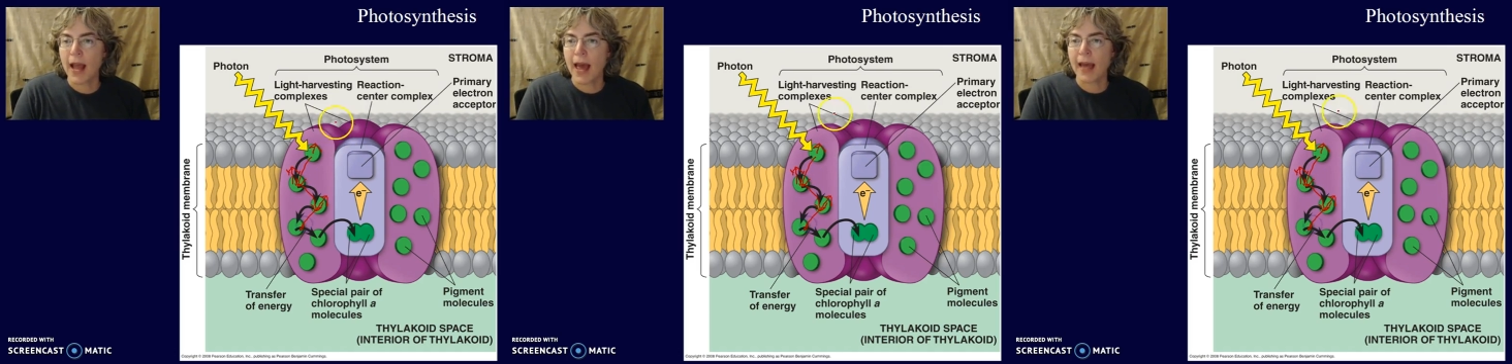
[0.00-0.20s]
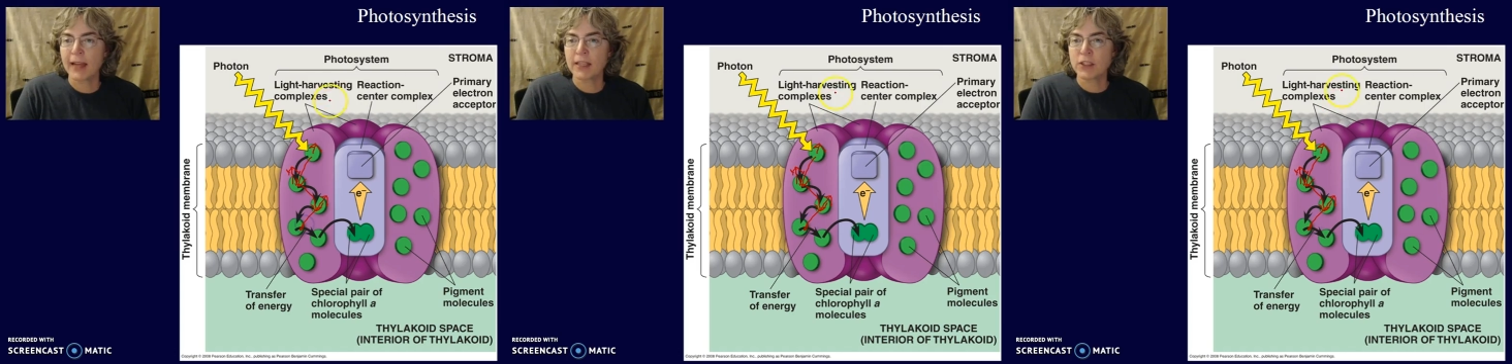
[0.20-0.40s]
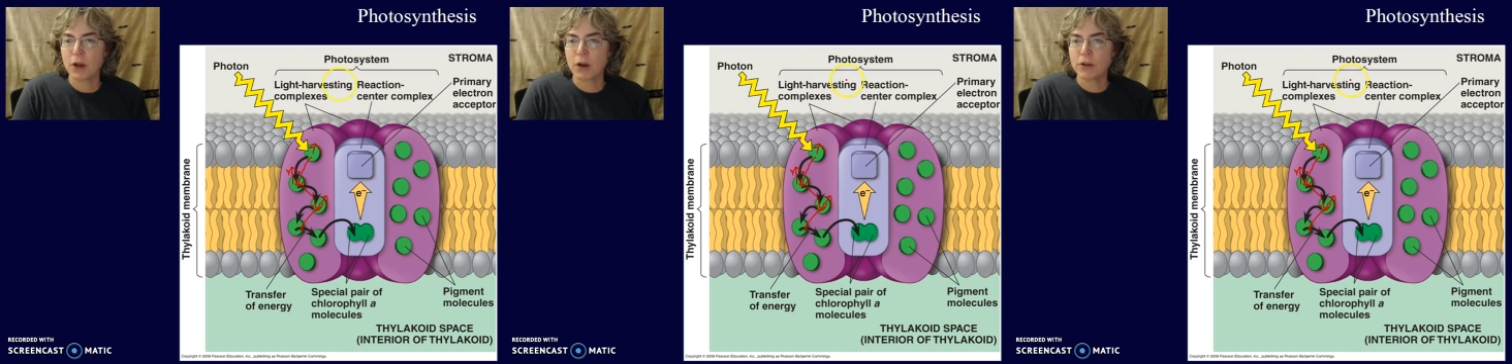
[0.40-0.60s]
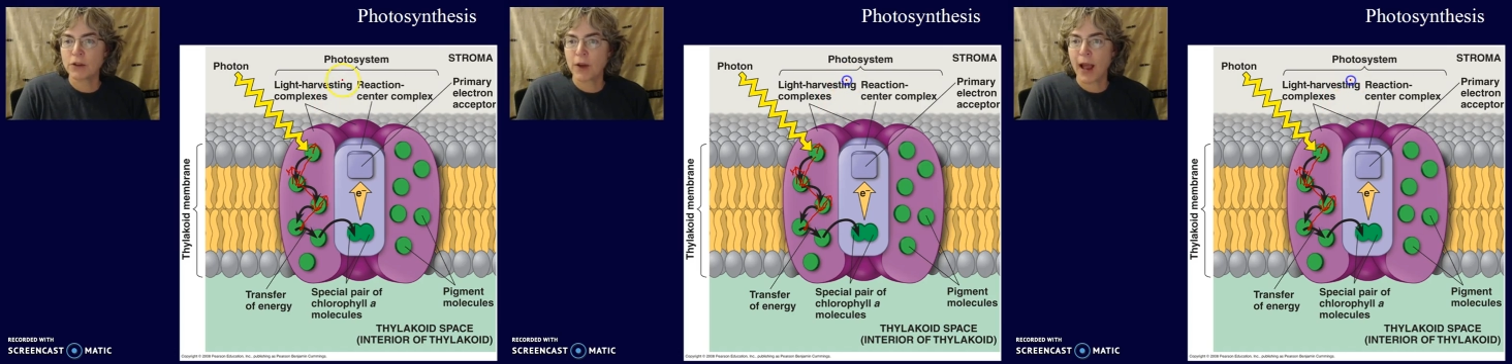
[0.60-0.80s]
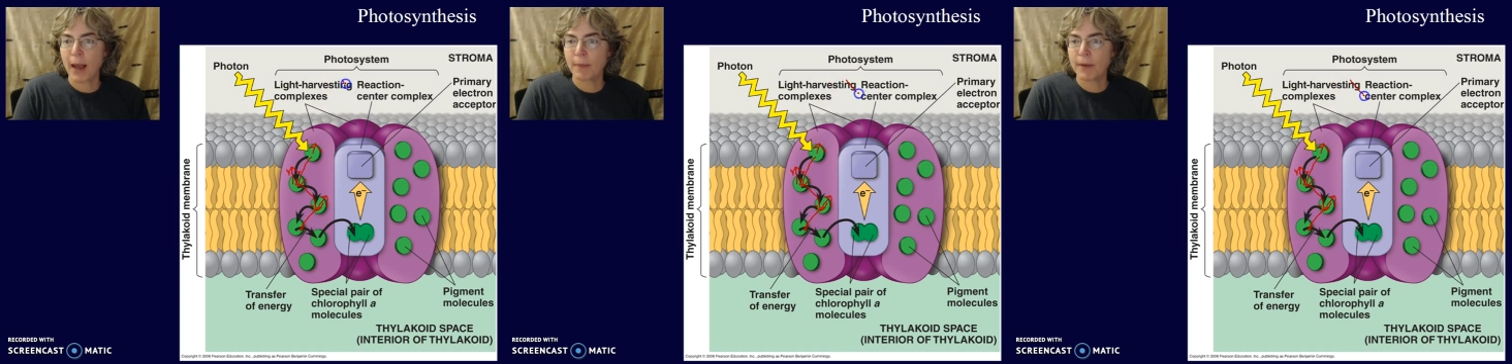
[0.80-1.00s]
And it's also
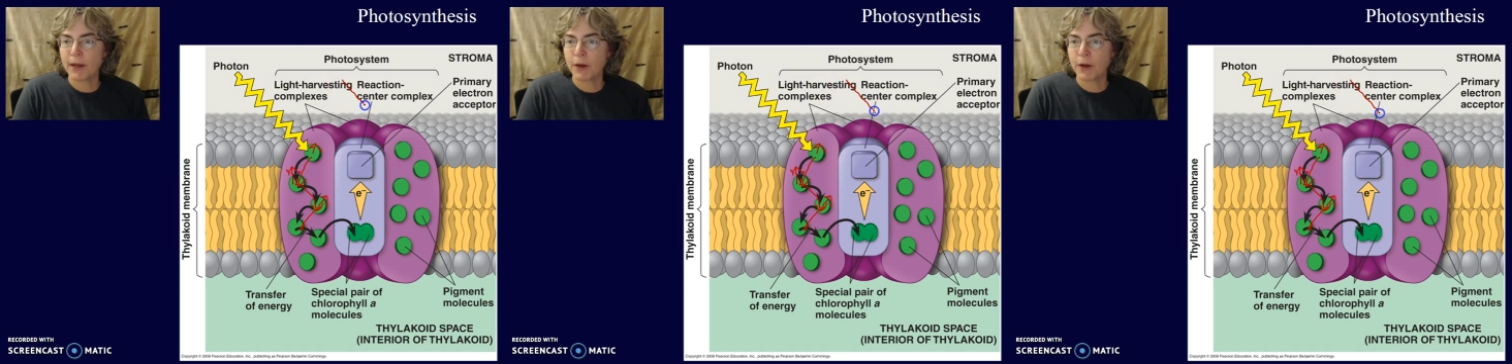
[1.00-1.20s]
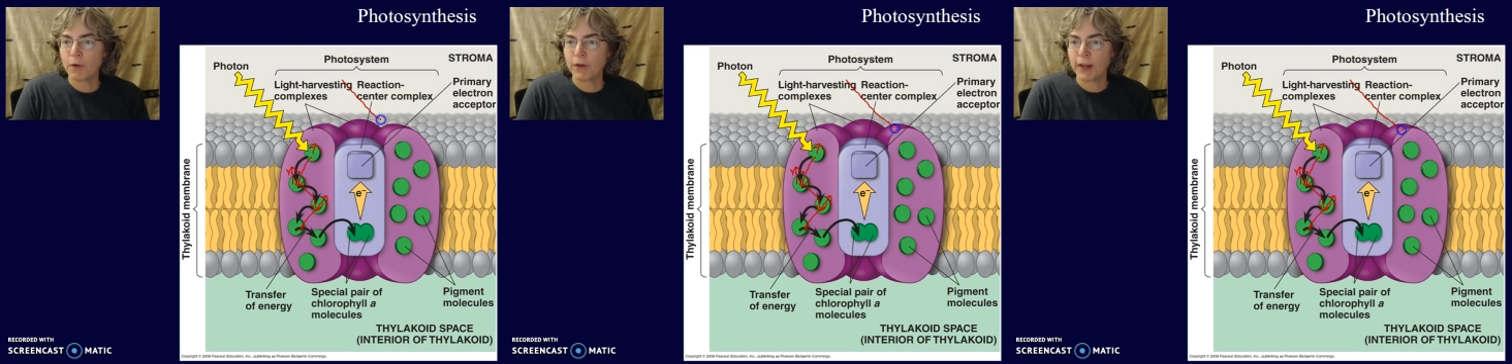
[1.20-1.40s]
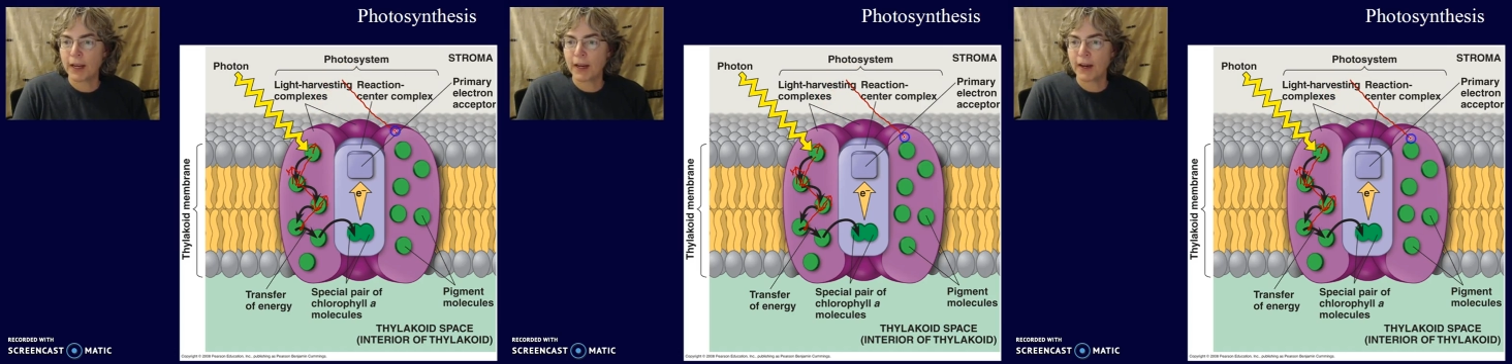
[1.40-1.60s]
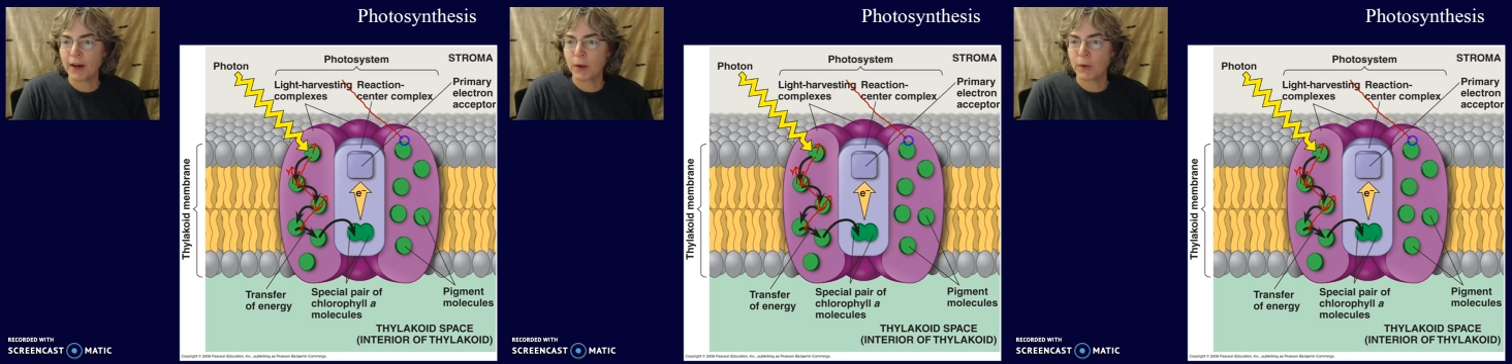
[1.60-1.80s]
happening over here.